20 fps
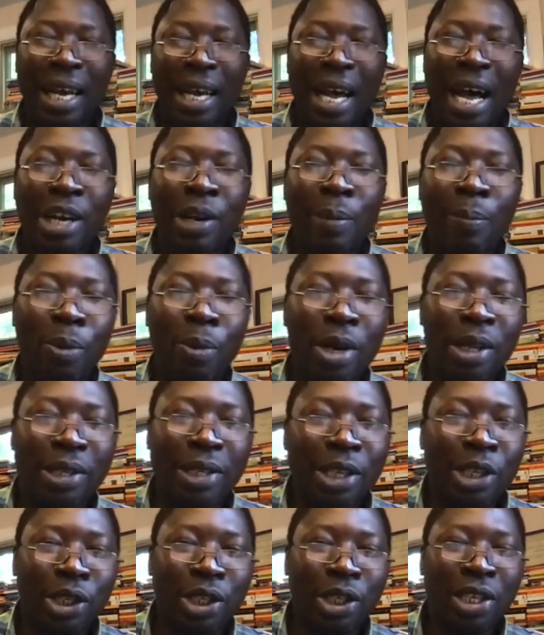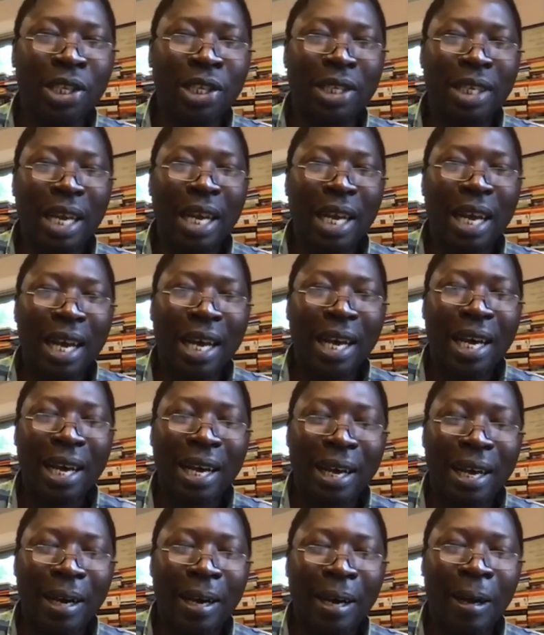are the politicians
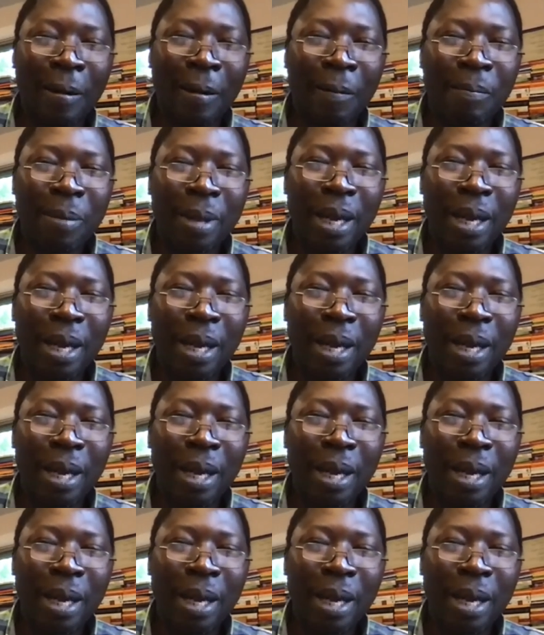uh,